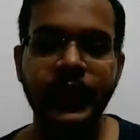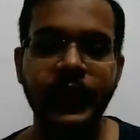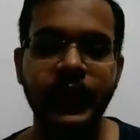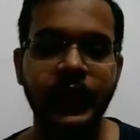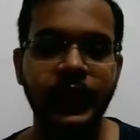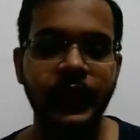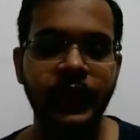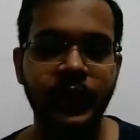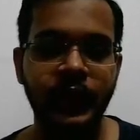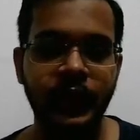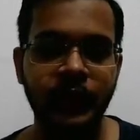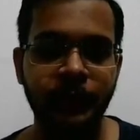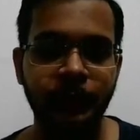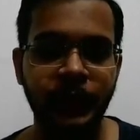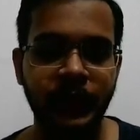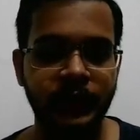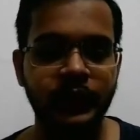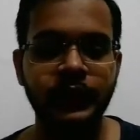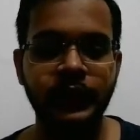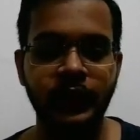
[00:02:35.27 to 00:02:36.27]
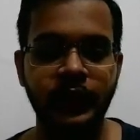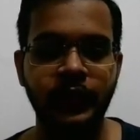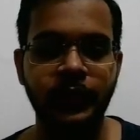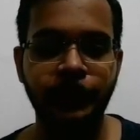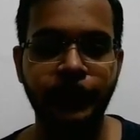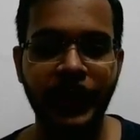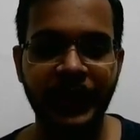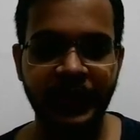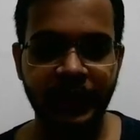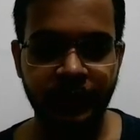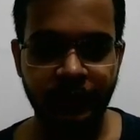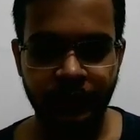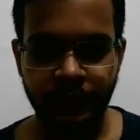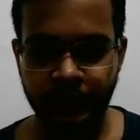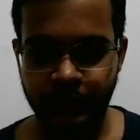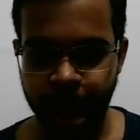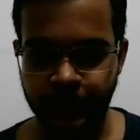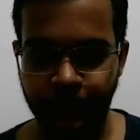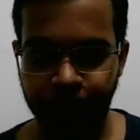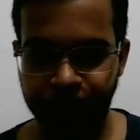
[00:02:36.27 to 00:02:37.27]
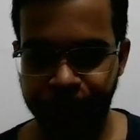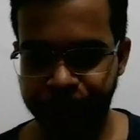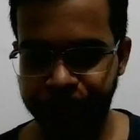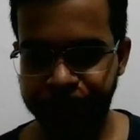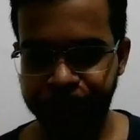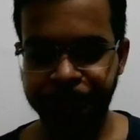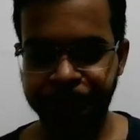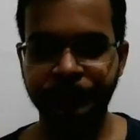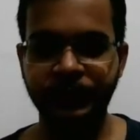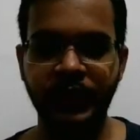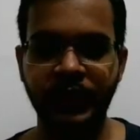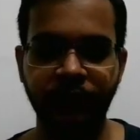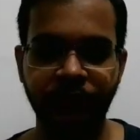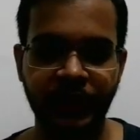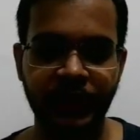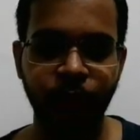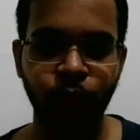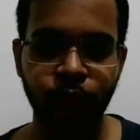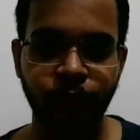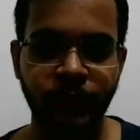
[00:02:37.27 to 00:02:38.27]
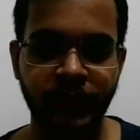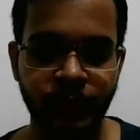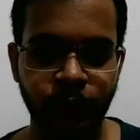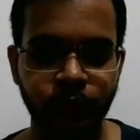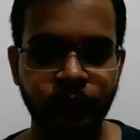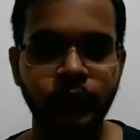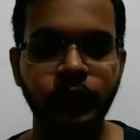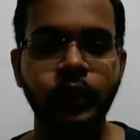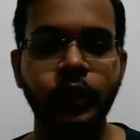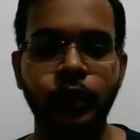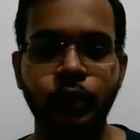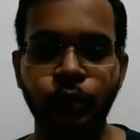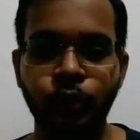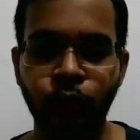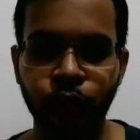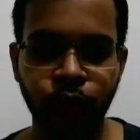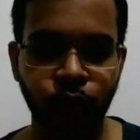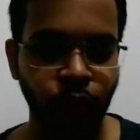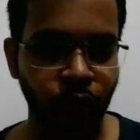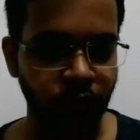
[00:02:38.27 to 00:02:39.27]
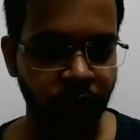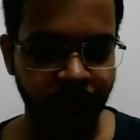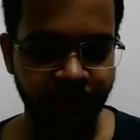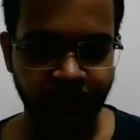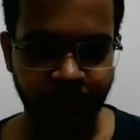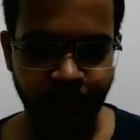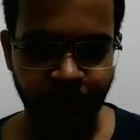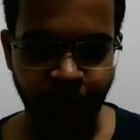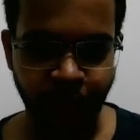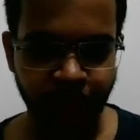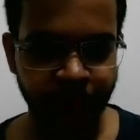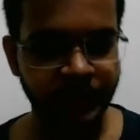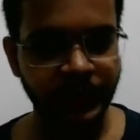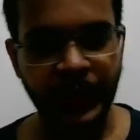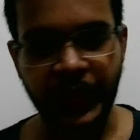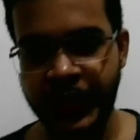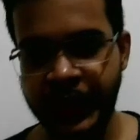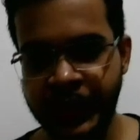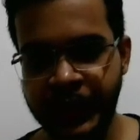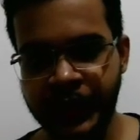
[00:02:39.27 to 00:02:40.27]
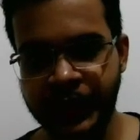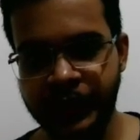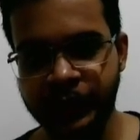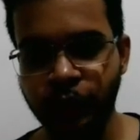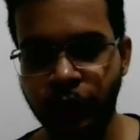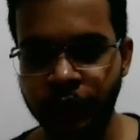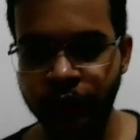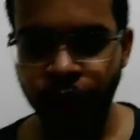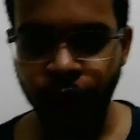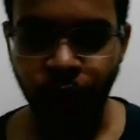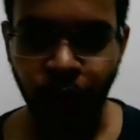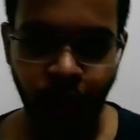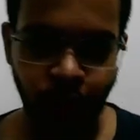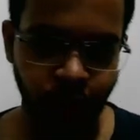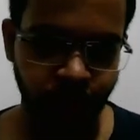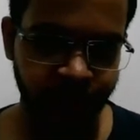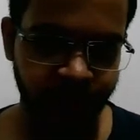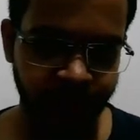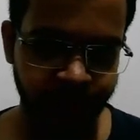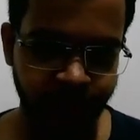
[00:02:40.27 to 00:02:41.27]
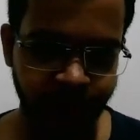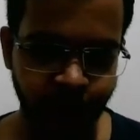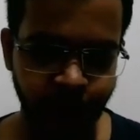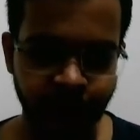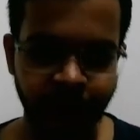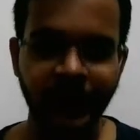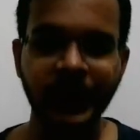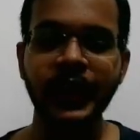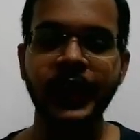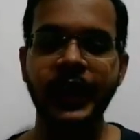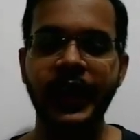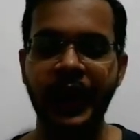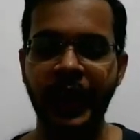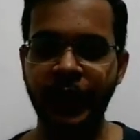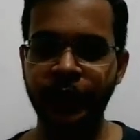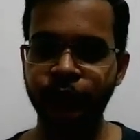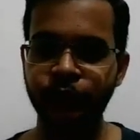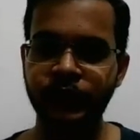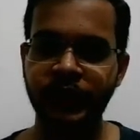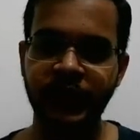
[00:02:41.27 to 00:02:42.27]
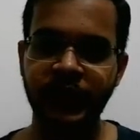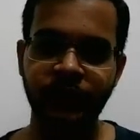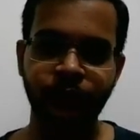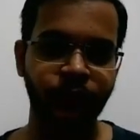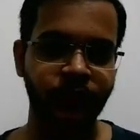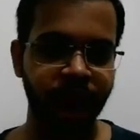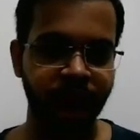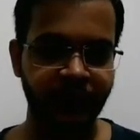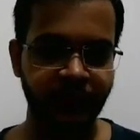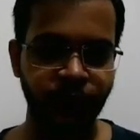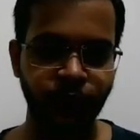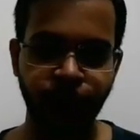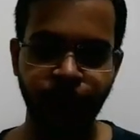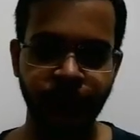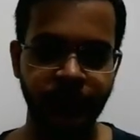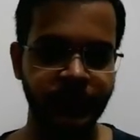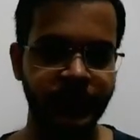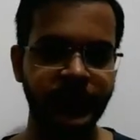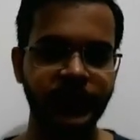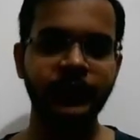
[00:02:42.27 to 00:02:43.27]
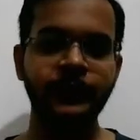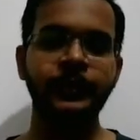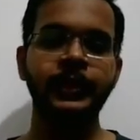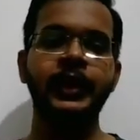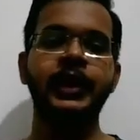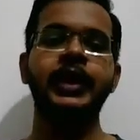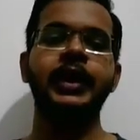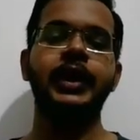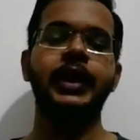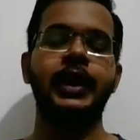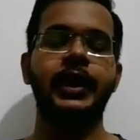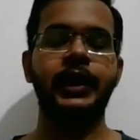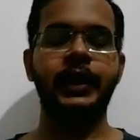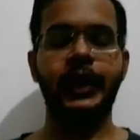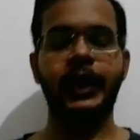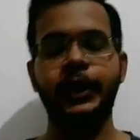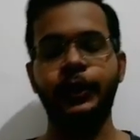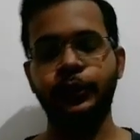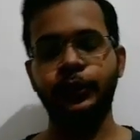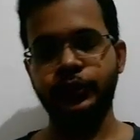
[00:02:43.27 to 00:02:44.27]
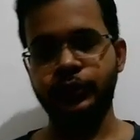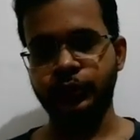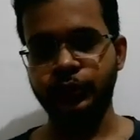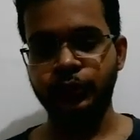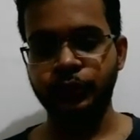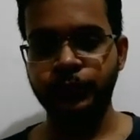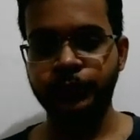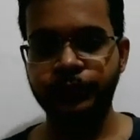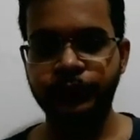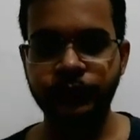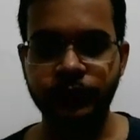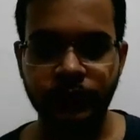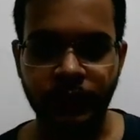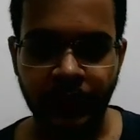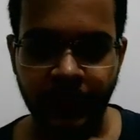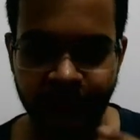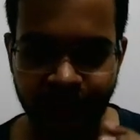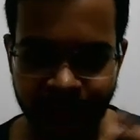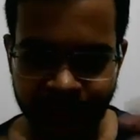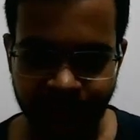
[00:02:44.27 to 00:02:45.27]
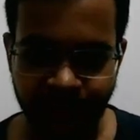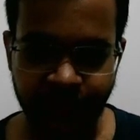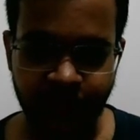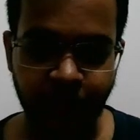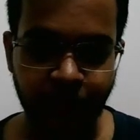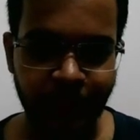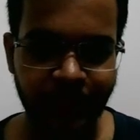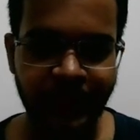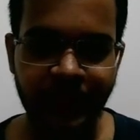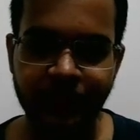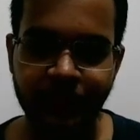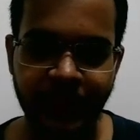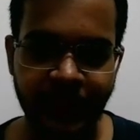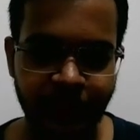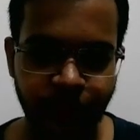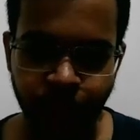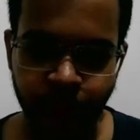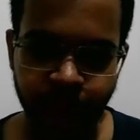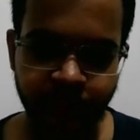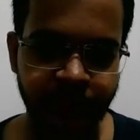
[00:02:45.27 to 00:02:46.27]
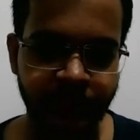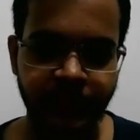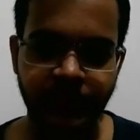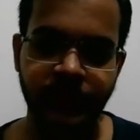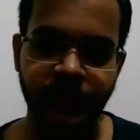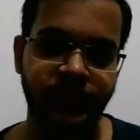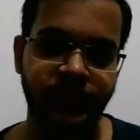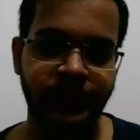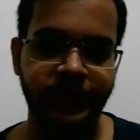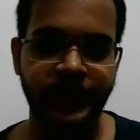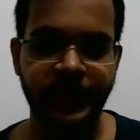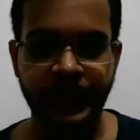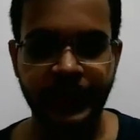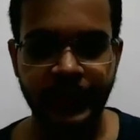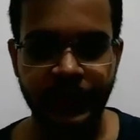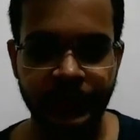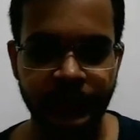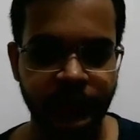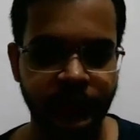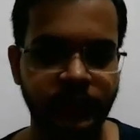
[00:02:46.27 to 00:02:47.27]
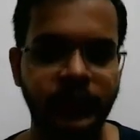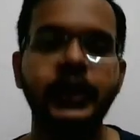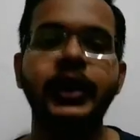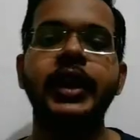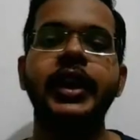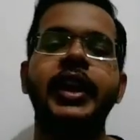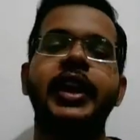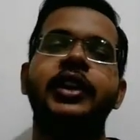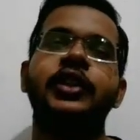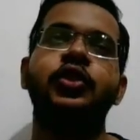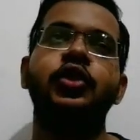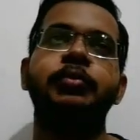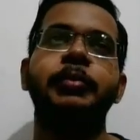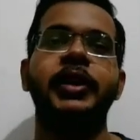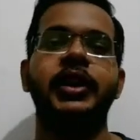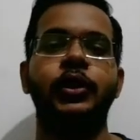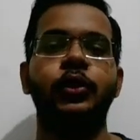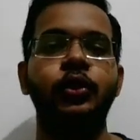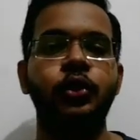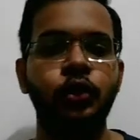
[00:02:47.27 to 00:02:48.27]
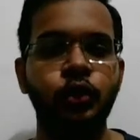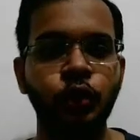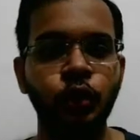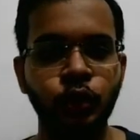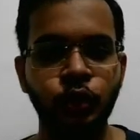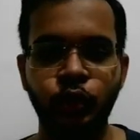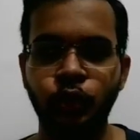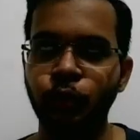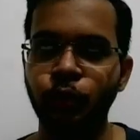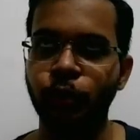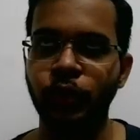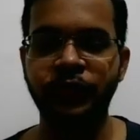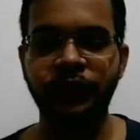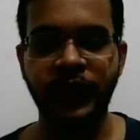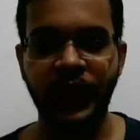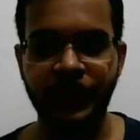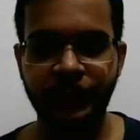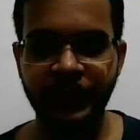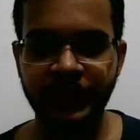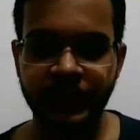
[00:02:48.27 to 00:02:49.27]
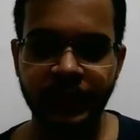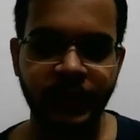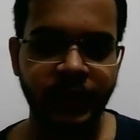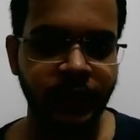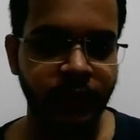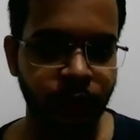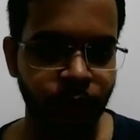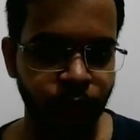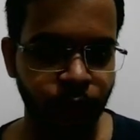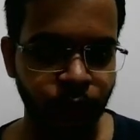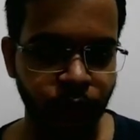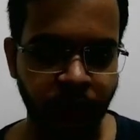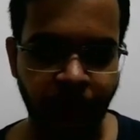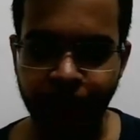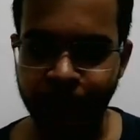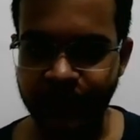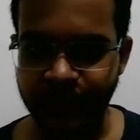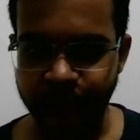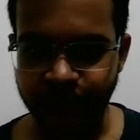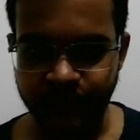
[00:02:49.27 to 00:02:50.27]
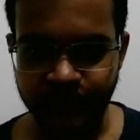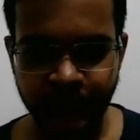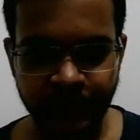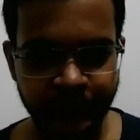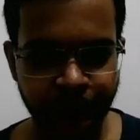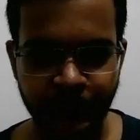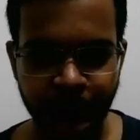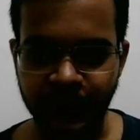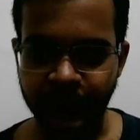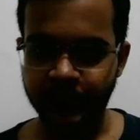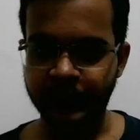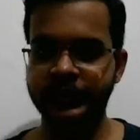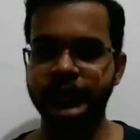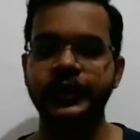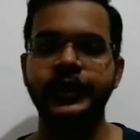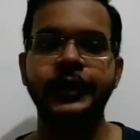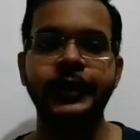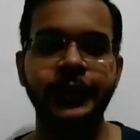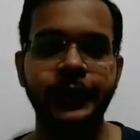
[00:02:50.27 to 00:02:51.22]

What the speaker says: And but the better way would be to go through all of those videos. I had gone through all of these videos. I used to take one video per day and I used to understand it completely, make notes, and it took me around 2 to 2.5 months to complete with this playlist.